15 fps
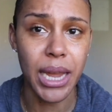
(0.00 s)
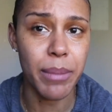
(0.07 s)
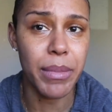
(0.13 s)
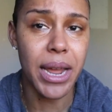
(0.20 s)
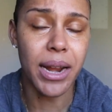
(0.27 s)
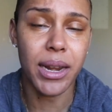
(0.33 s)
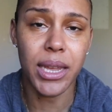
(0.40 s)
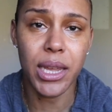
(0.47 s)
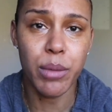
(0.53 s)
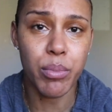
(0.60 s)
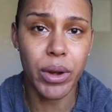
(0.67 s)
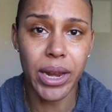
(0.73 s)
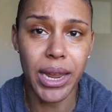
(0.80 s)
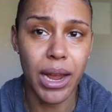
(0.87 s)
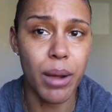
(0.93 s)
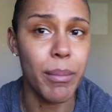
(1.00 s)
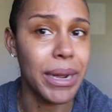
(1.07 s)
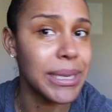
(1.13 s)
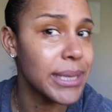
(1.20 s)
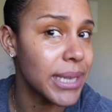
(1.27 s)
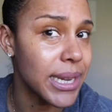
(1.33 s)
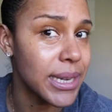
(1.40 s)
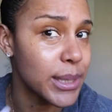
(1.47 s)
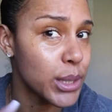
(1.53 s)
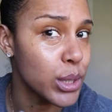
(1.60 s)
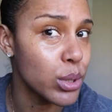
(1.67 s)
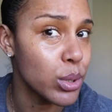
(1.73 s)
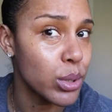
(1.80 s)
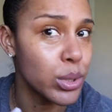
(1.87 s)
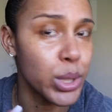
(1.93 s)
I'm not gonna keep breaking out. My skin is
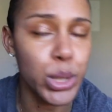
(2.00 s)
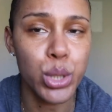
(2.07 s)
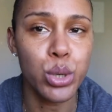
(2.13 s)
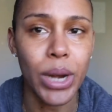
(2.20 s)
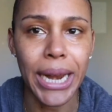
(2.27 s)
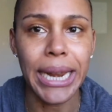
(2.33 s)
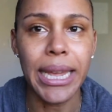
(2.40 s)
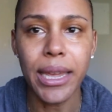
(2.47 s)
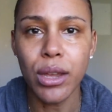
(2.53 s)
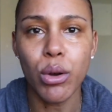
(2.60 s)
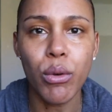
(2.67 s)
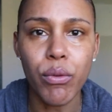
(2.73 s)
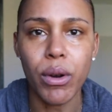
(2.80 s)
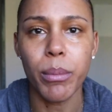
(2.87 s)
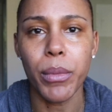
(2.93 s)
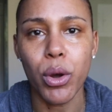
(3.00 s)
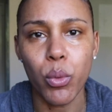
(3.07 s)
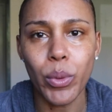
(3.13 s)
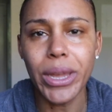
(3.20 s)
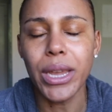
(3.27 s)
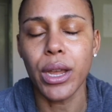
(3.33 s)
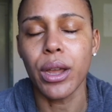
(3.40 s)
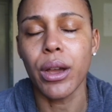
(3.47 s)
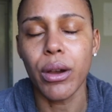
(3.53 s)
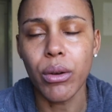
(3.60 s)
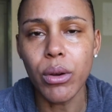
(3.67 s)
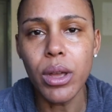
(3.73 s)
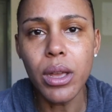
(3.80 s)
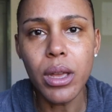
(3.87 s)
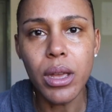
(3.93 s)
still just trying to heal from a week
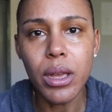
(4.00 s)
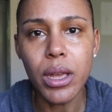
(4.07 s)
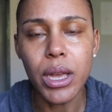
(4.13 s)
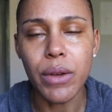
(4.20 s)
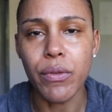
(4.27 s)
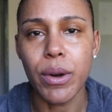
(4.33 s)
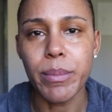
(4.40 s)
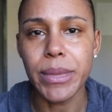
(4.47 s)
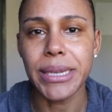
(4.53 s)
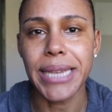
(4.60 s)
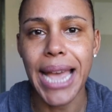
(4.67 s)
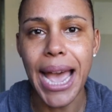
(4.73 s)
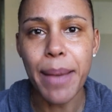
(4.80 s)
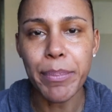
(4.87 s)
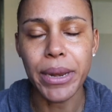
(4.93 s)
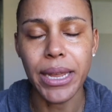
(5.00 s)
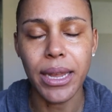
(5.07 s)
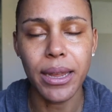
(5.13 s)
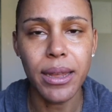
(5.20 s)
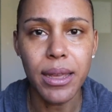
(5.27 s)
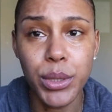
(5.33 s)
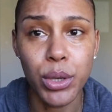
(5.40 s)
ago from this happening.